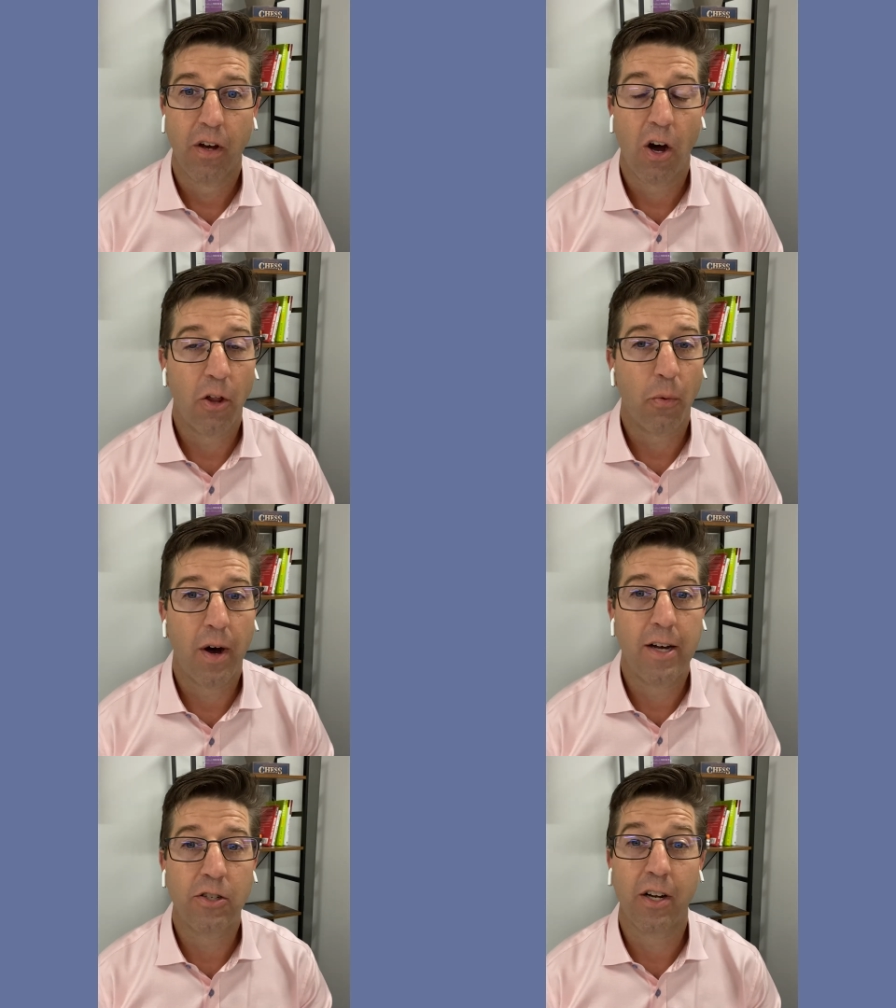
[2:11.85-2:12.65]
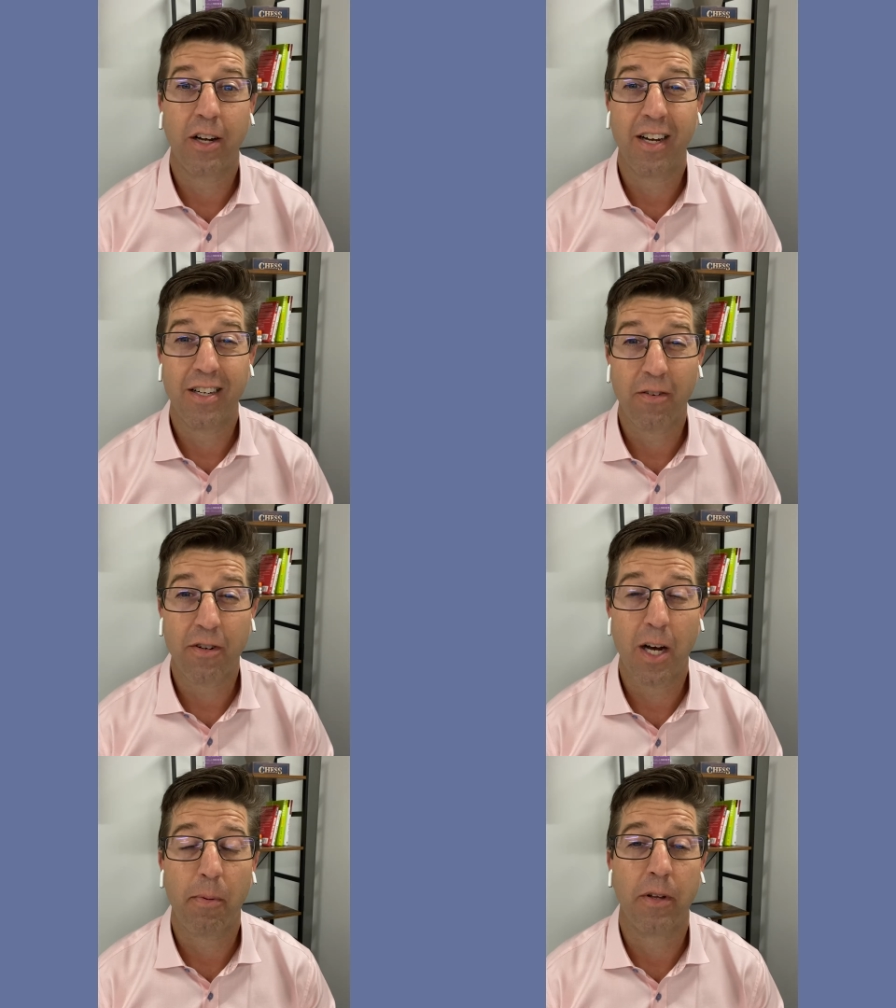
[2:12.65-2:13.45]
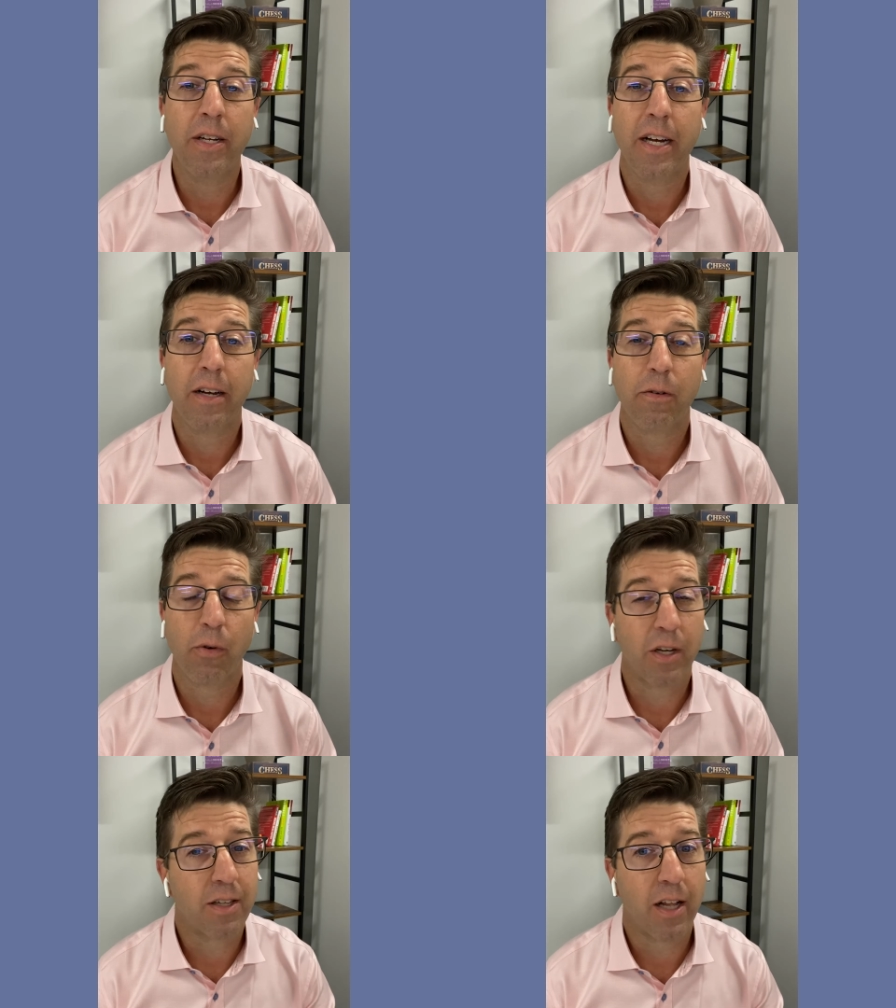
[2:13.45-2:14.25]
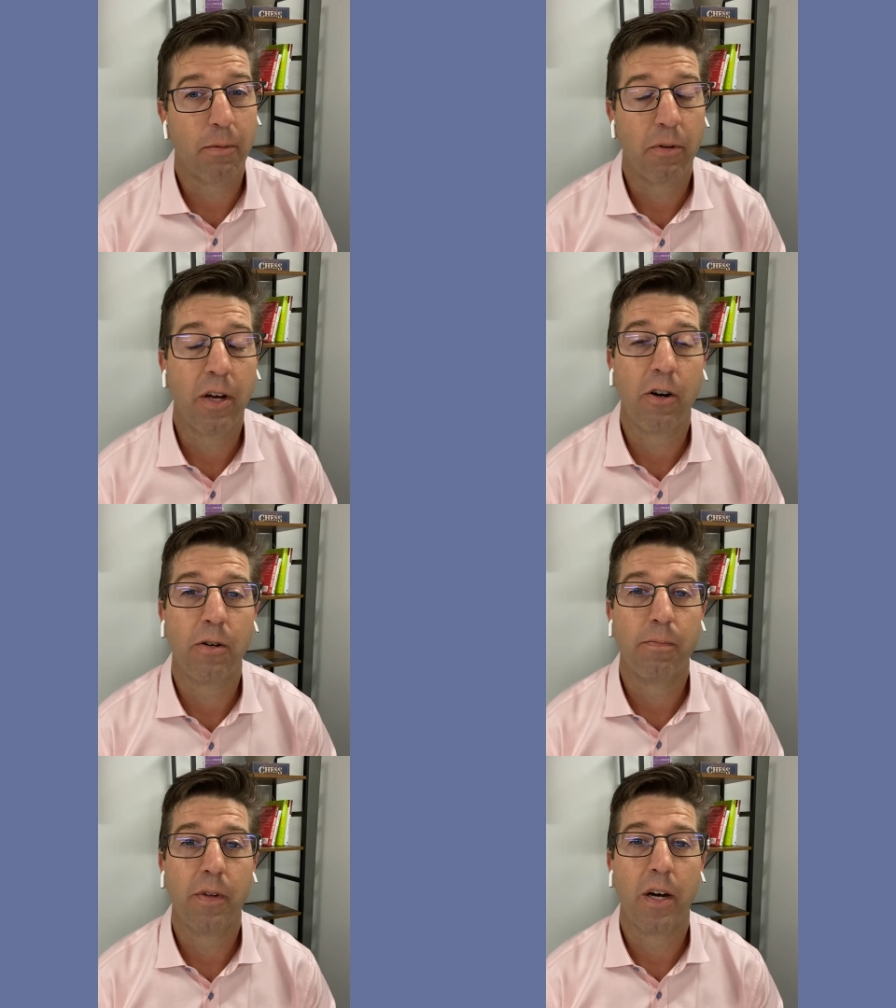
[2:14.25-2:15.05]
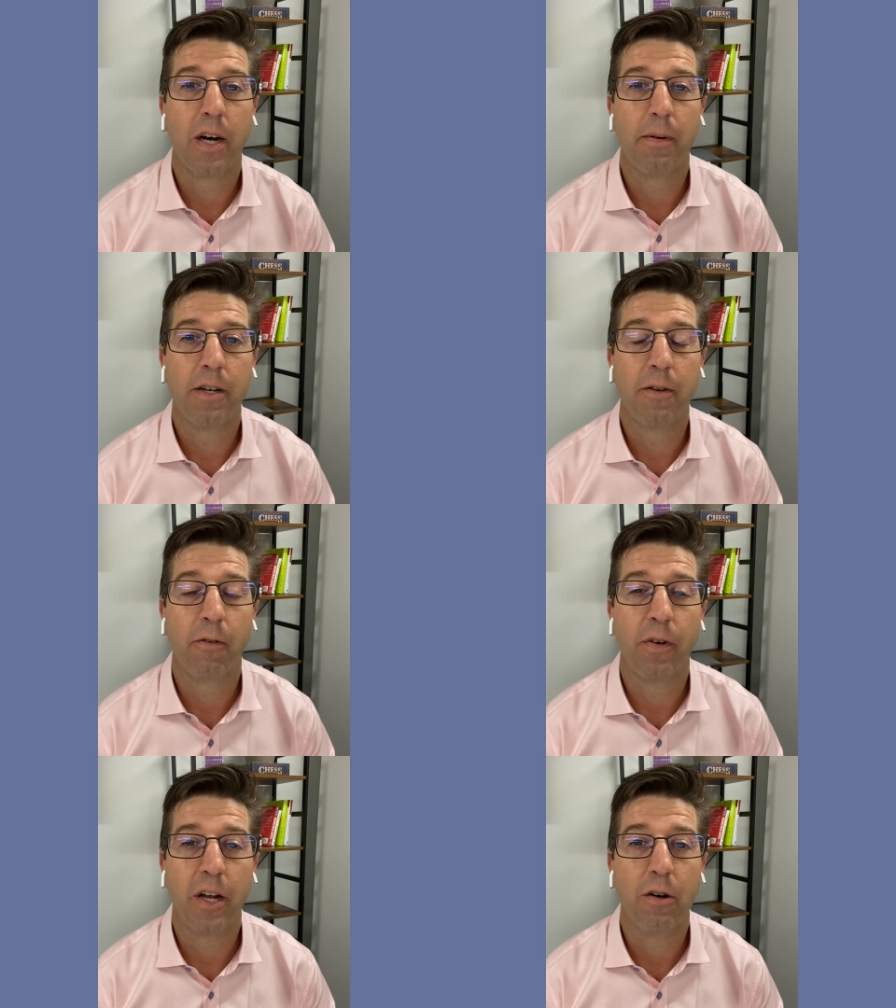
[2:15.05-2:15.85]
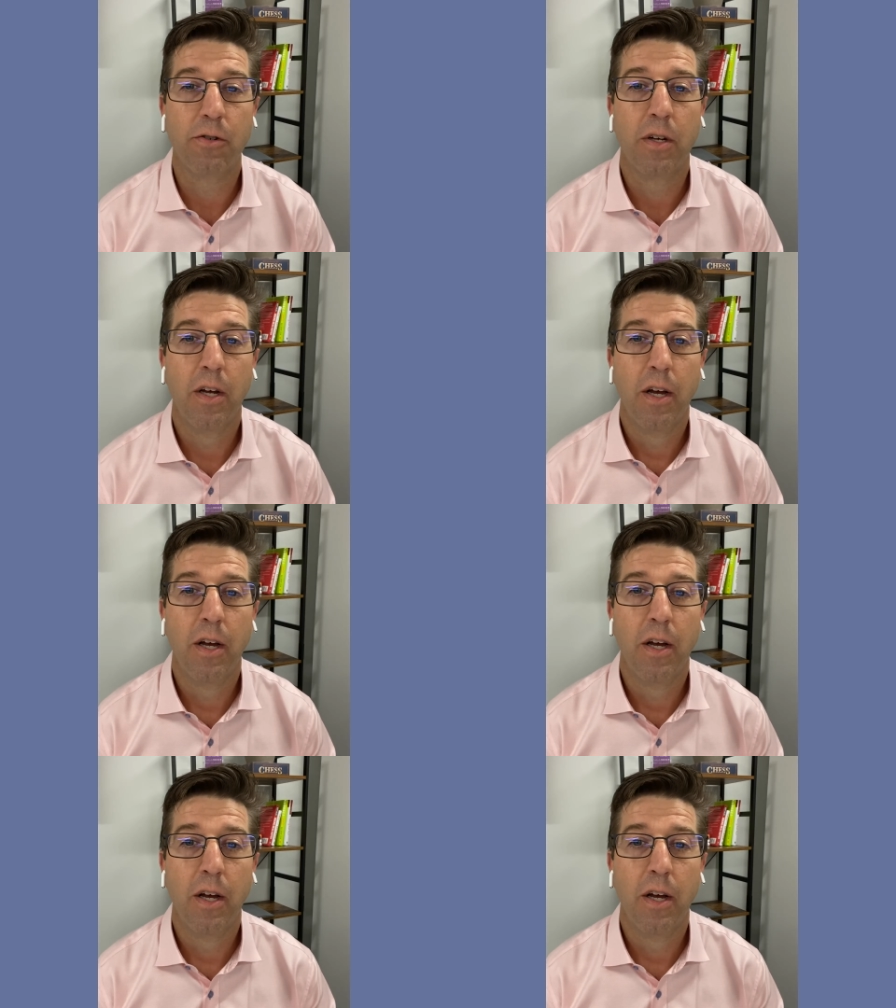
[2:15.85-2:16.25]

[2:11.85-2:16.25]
Otherwise, you're going to need a different type of lending. We'll get to that a little bit later in different videos.